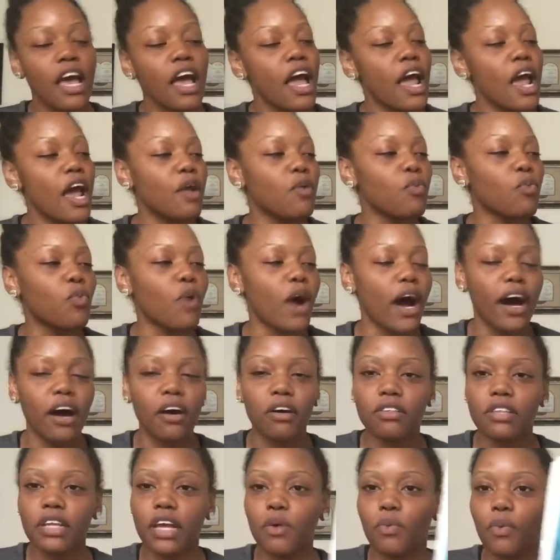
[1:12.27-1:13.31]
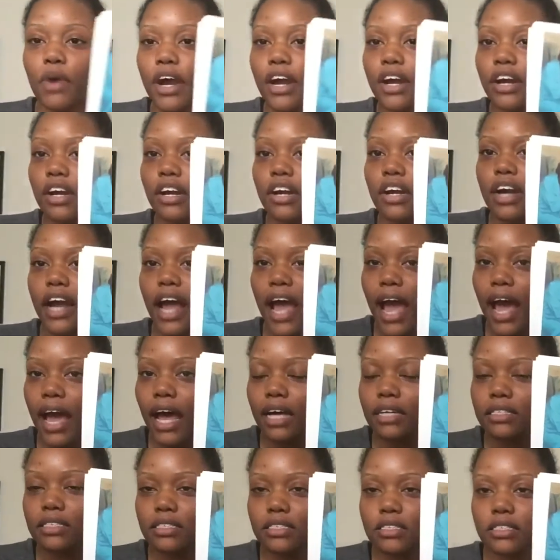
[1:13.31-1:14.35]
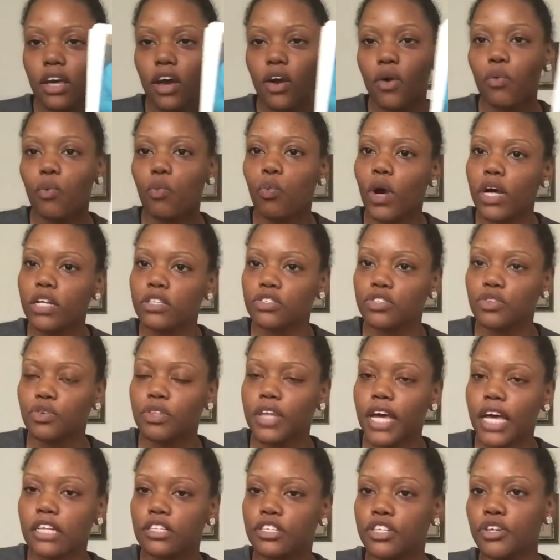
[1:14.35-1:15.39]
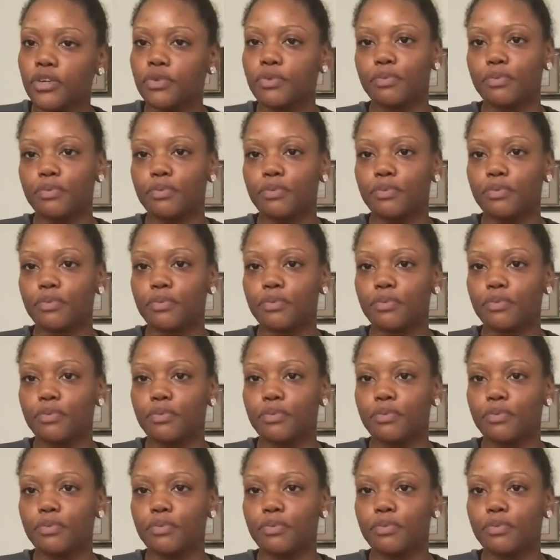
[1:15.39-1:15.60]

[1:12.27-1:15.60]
And while they wear her hats, what do?